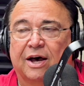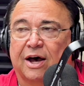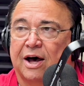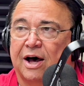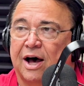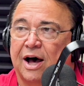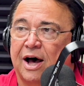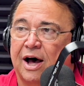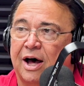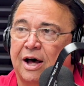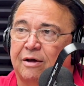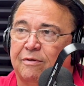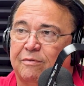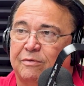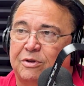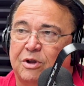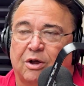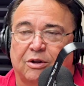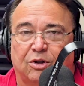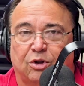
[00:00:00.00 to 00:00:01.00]

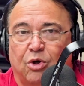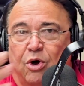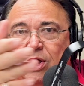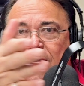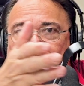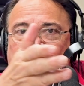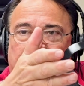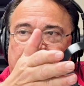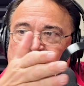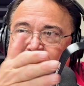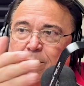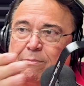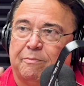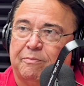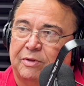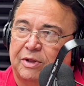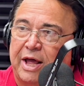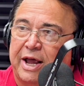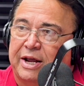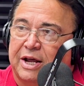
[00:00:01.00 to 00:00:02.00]
look at some
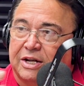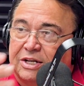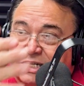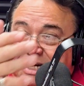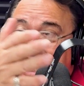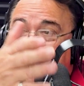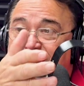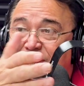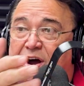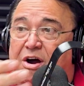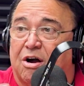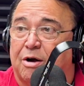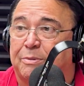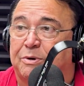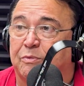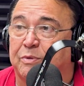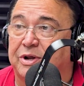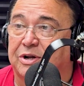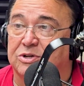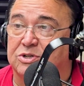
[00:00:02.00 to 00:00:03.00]
like Tonya
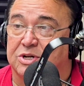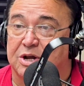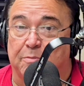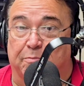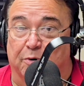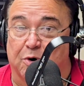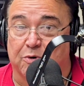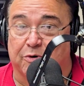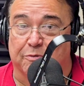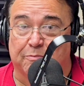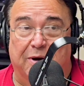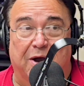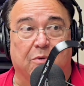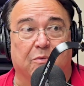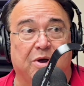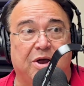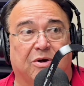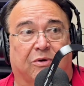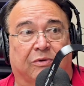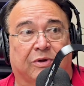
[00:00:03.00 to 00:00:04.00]
Harbin, Real Estate Brokered by
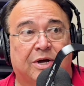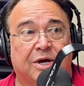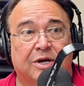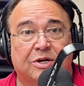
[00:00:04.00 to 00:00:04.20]
Real?